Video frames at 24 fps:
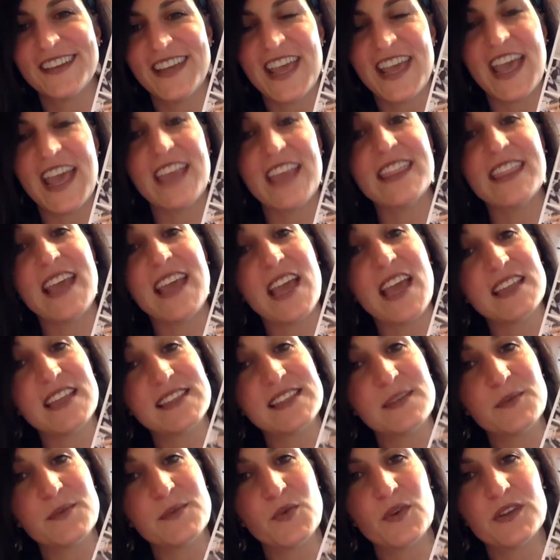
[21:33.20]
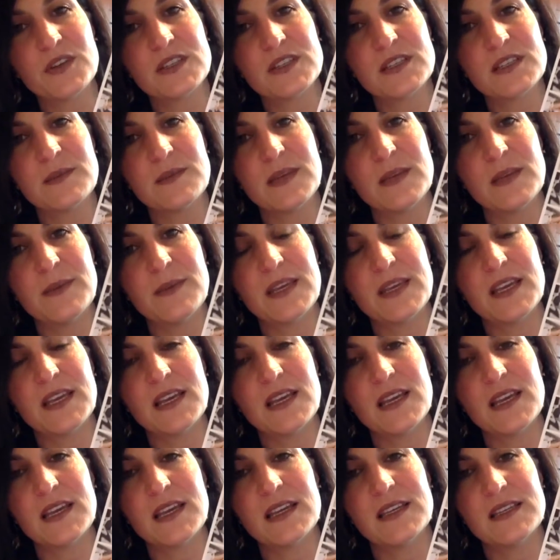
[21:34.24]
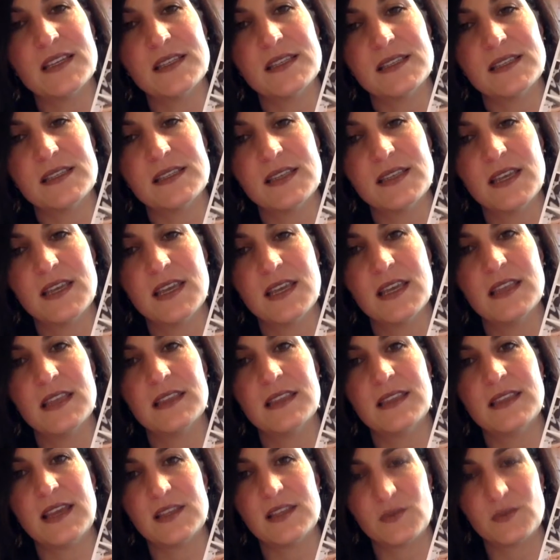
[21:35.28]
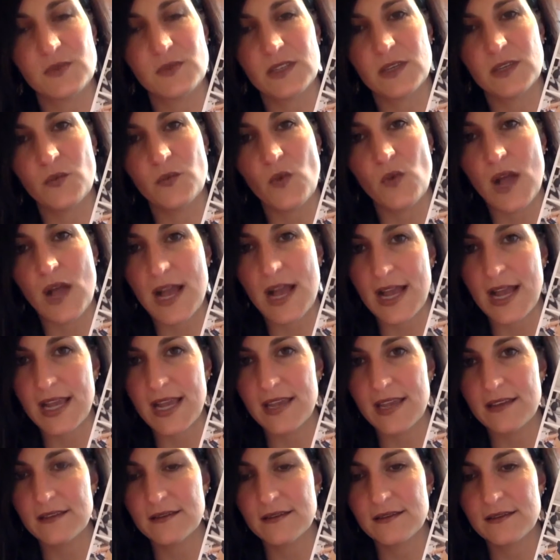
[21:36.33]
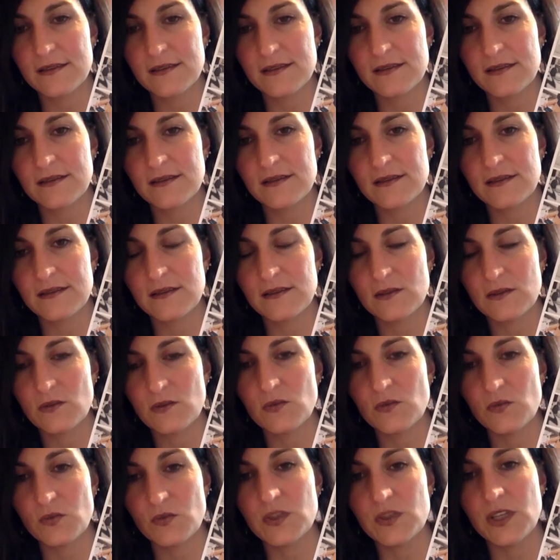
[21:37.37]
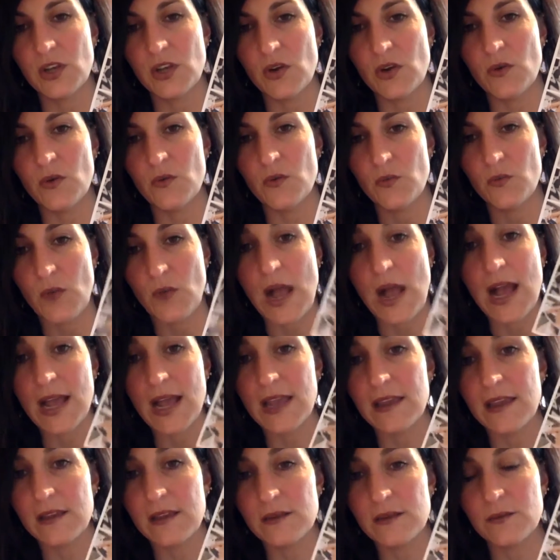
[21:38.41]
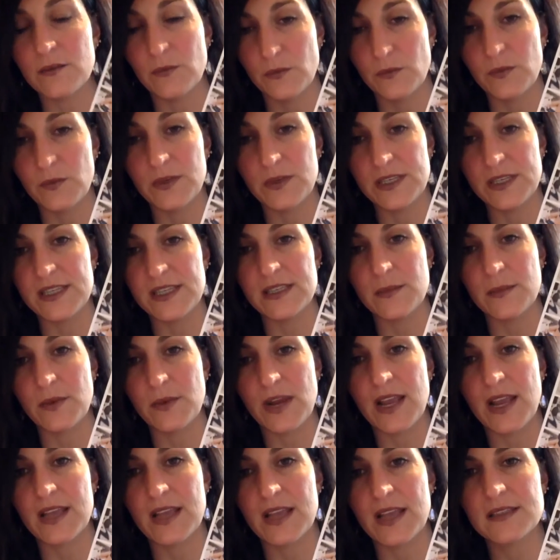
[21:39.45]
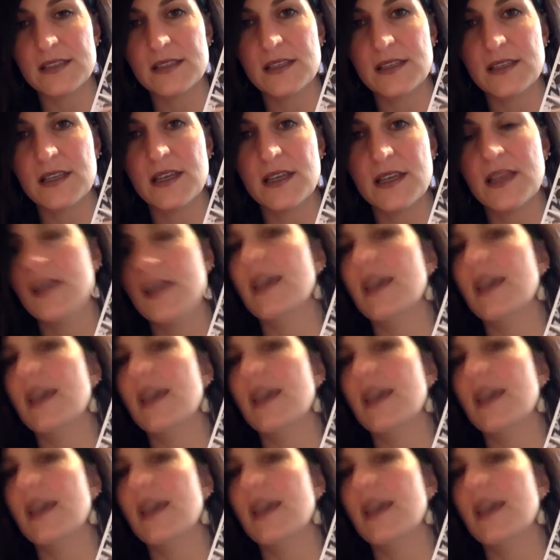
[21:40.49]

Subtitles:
and that's important to me because that's really why we did the brand. And